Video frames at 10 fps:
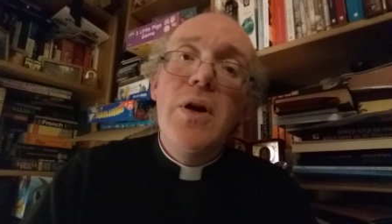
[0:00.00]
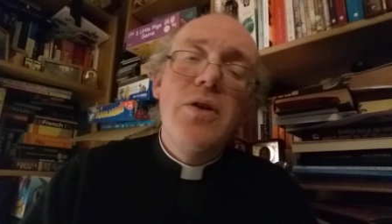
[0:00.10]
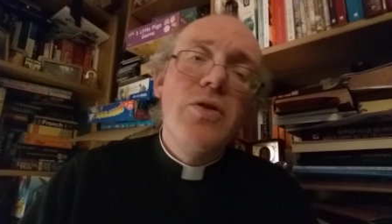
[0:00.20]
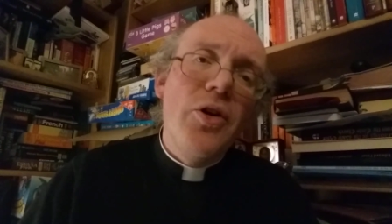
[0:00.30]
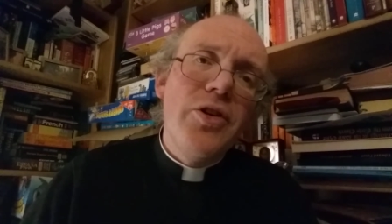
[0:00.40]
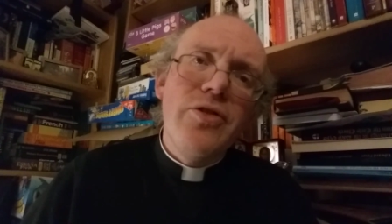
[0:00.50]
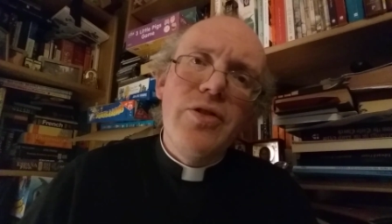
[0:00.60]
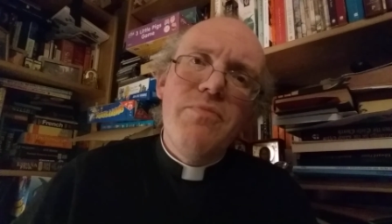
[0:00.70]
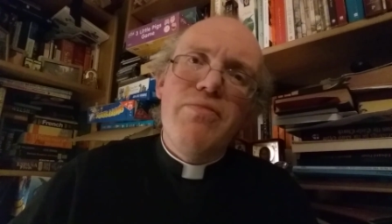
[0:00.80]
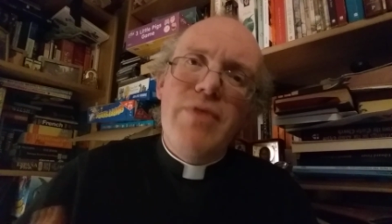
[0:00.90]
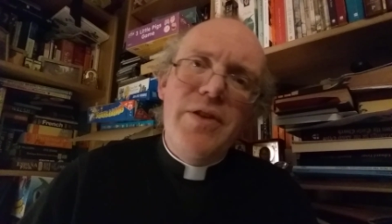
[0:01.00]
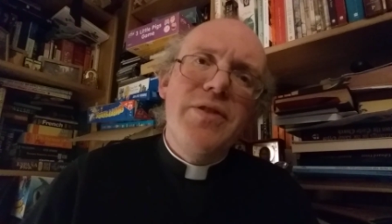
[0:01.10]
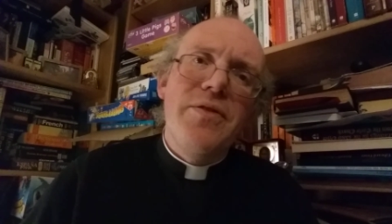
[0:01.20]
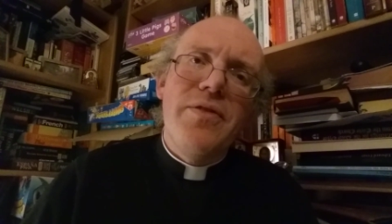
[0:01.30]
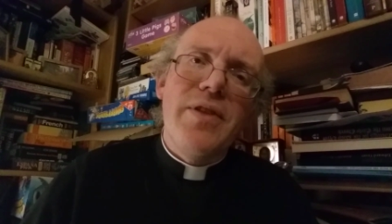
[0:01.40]
Not as an
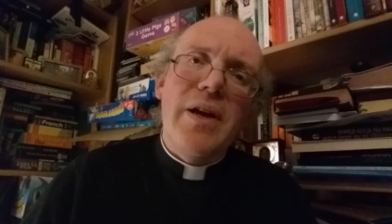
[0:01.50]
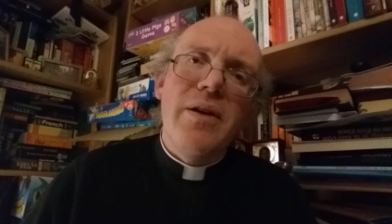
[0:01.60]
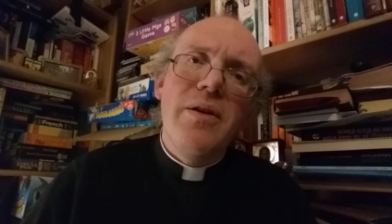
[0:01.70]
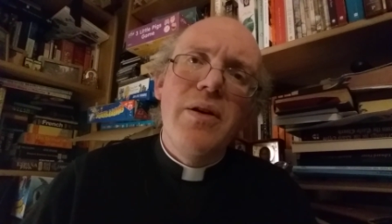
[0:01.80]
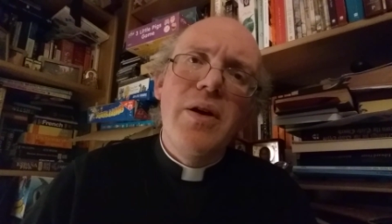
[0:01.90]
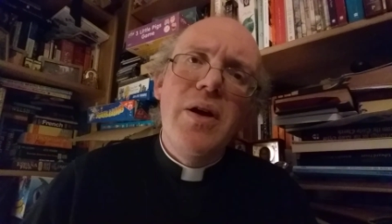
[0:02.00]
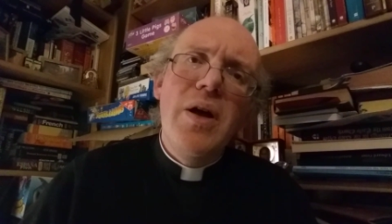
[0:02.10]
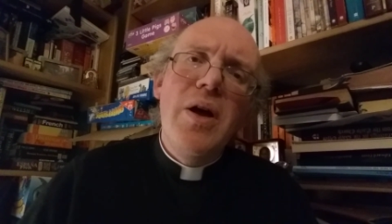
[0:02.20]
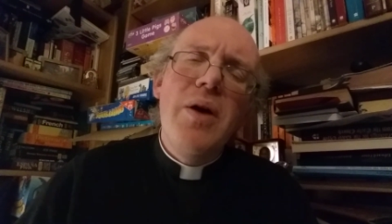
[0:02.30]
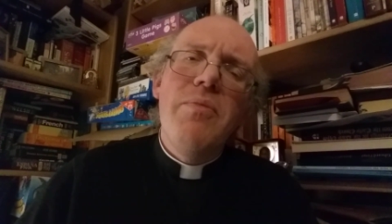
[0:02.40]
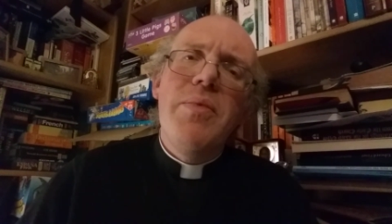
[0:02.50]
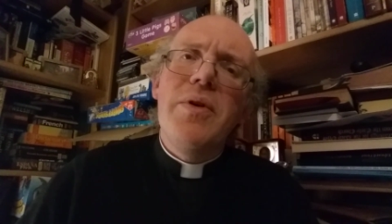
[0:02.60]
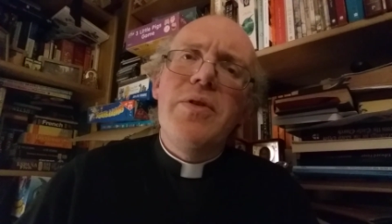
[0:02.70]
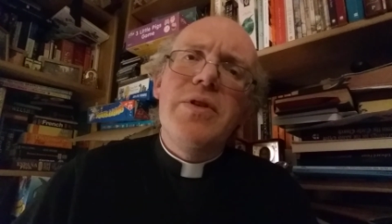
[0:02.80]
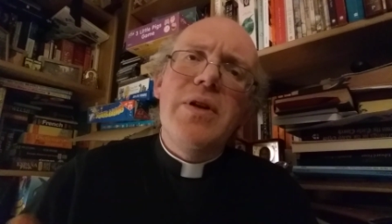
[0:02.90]
oppressive thing,
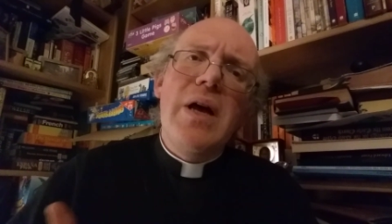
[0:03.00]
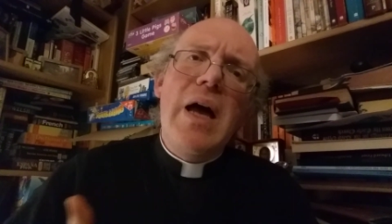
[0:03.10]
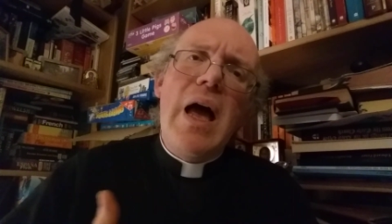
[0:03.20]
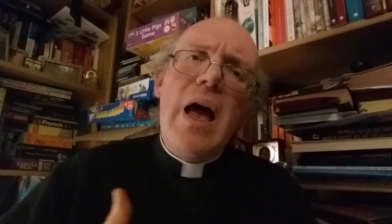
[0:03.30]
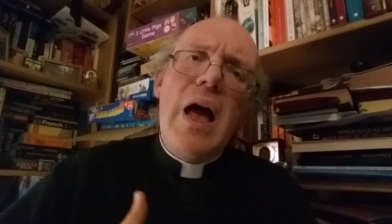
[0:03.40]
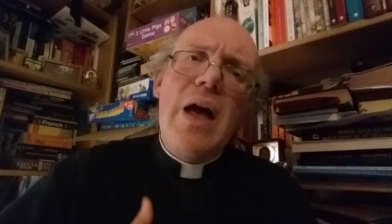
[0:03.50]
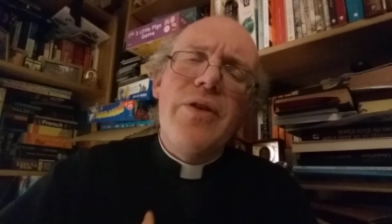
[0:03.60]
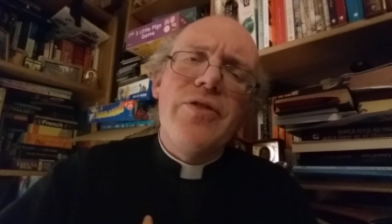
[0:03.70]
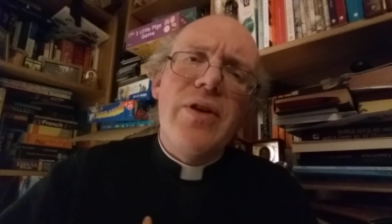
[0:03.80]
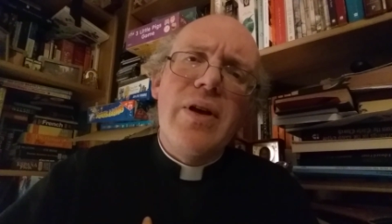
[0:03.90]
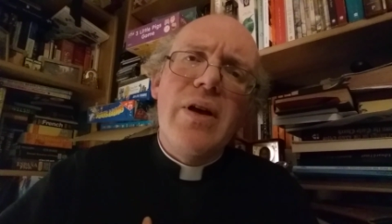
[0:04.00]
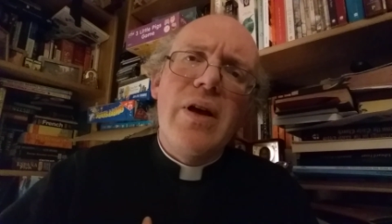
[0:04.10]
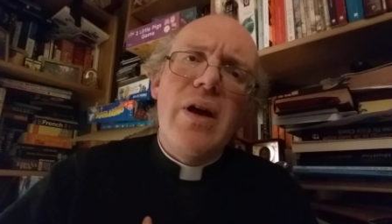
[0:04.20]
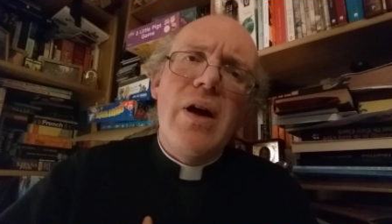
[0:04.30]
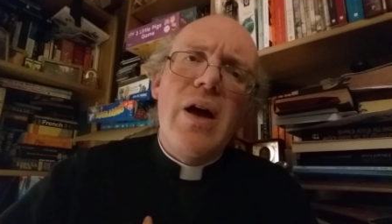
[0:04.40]
but as
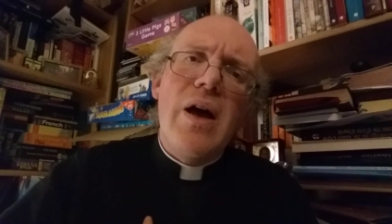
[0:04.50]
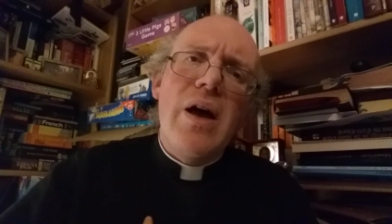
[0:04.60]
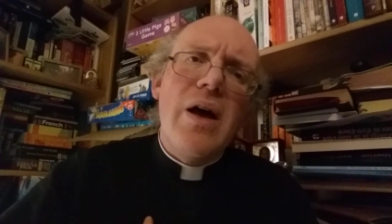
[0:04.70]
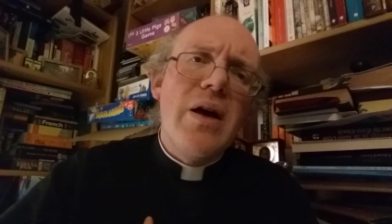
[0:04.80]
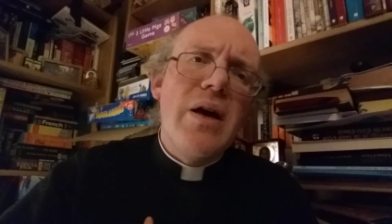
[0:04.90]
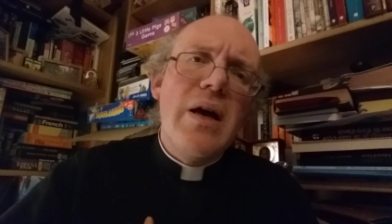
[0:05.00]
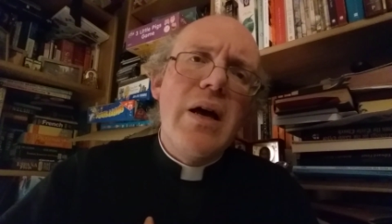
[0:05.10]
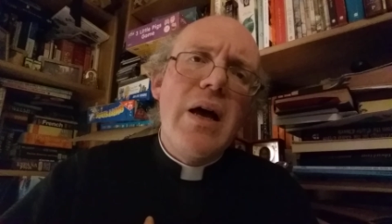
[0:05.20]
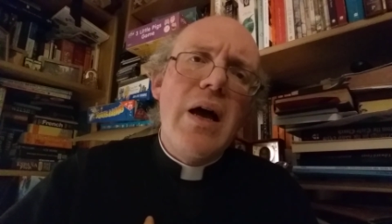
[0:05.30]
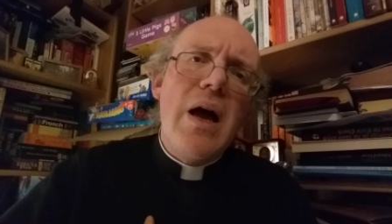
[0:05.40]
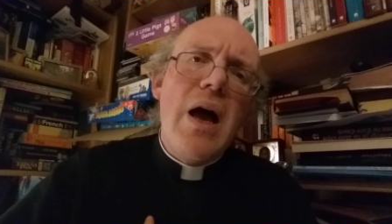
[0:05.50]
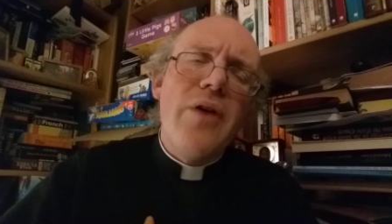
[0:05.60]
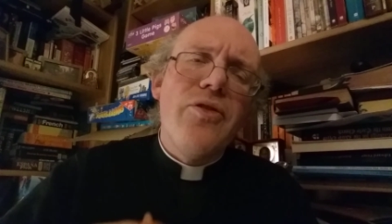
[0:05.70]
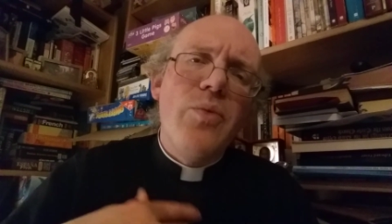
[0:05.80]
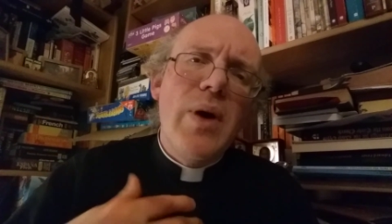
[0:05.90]
uh,
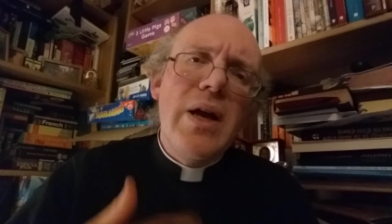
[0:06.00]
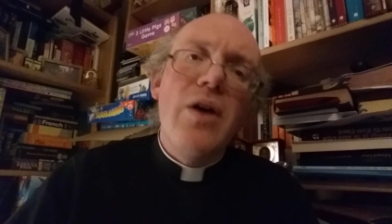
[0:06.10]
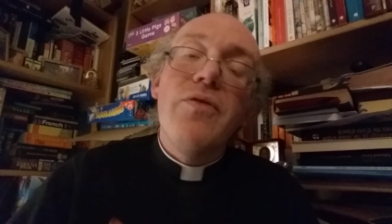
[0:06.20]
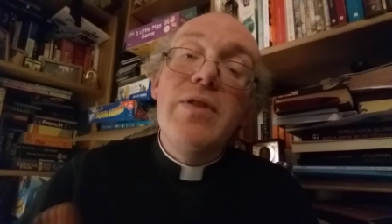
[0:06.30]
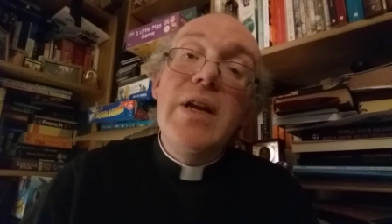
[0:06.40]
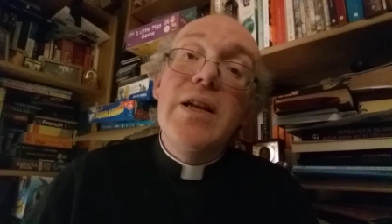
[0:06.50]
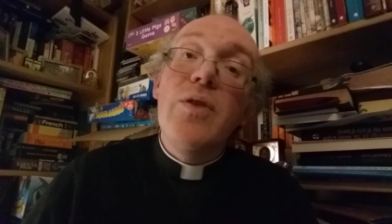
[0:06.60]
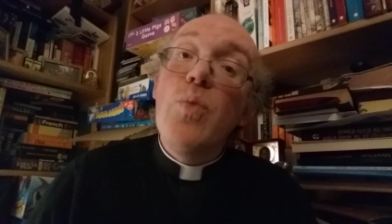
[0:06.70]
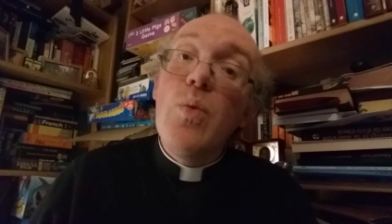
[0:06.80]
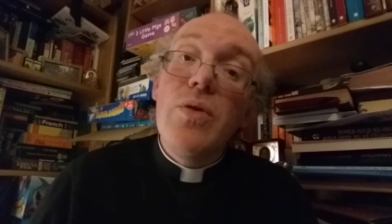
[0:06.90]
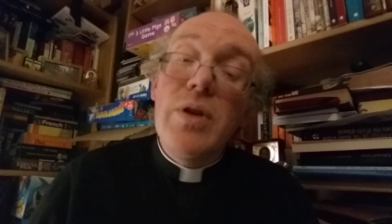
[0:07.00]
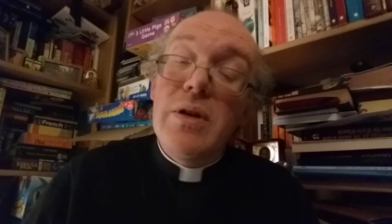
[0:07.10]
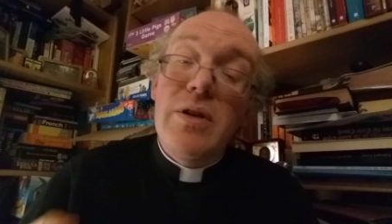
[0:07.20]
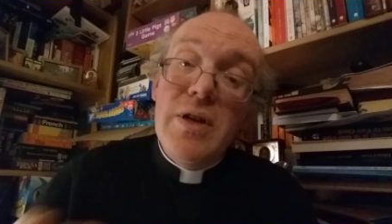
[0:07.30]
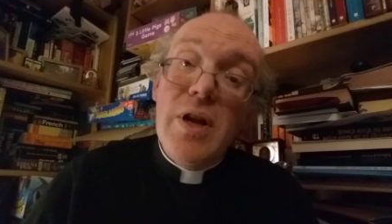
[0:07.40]
as a way of needing
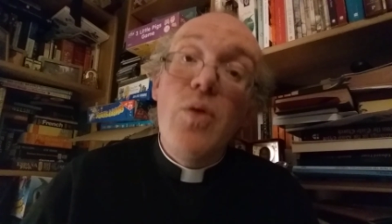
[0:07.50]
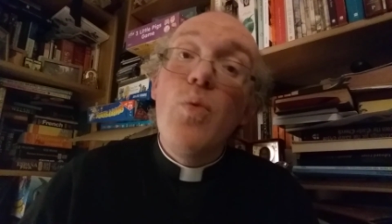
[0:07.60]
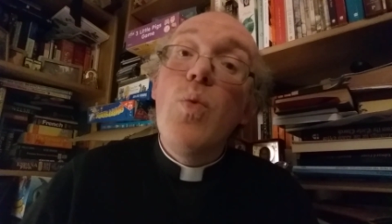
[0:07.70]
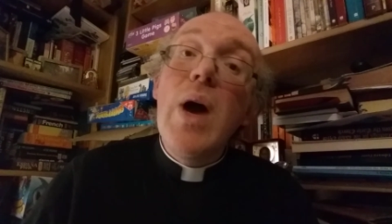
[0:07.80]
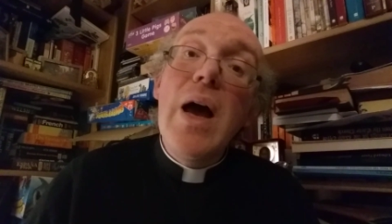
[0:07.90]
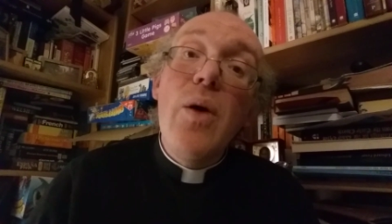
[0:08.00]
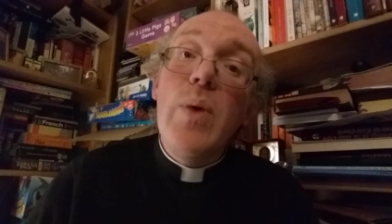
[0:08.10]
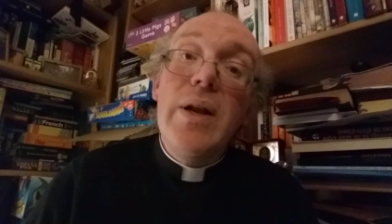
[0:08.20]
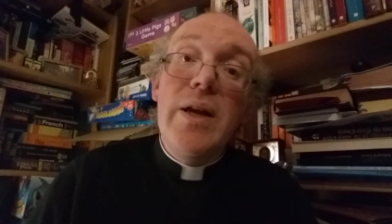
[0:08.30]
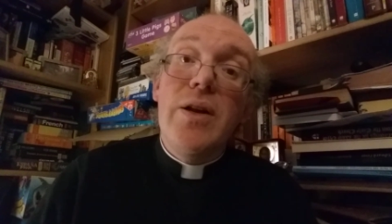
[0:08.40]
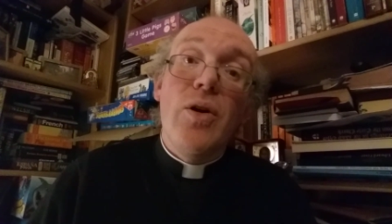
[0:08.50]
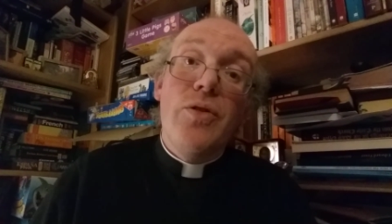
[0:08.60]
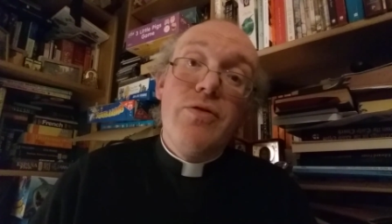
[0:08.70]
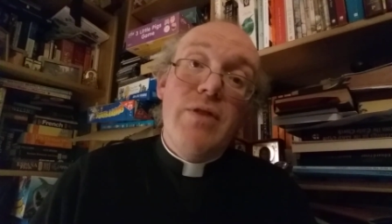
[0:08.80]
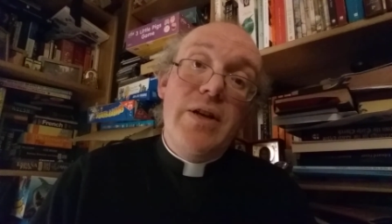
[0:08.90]
to know where we need
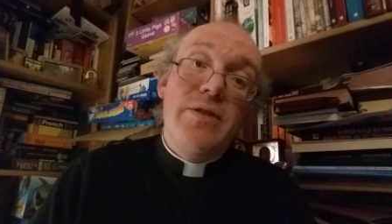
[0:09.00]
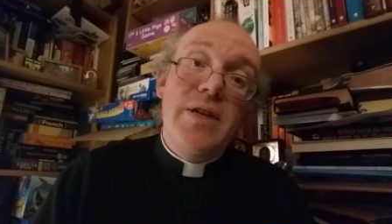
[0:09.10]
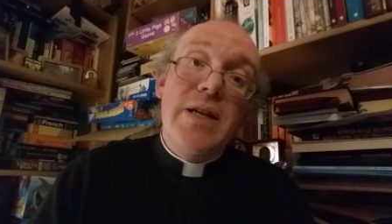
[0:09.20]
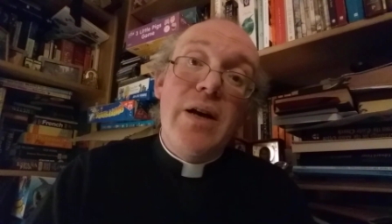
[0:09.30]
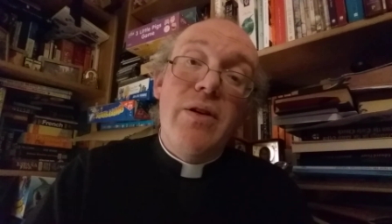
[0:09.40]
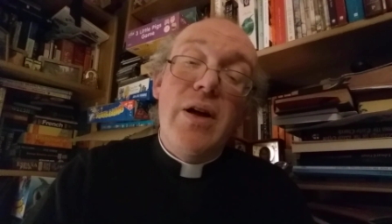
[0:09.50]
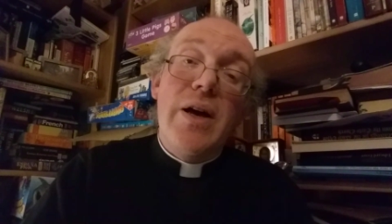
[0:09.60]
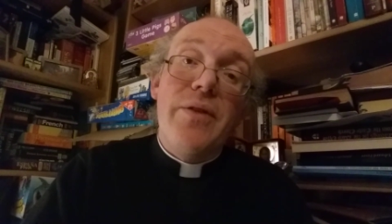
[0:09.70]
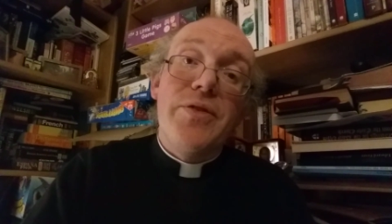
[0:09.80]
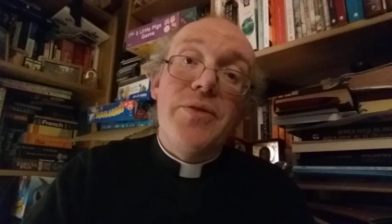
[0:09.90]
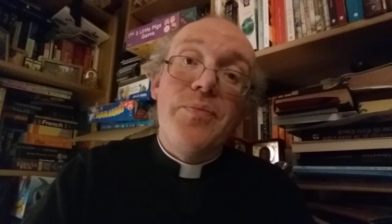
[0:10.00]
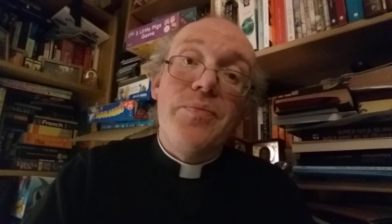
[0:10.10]
God's grace in our lives.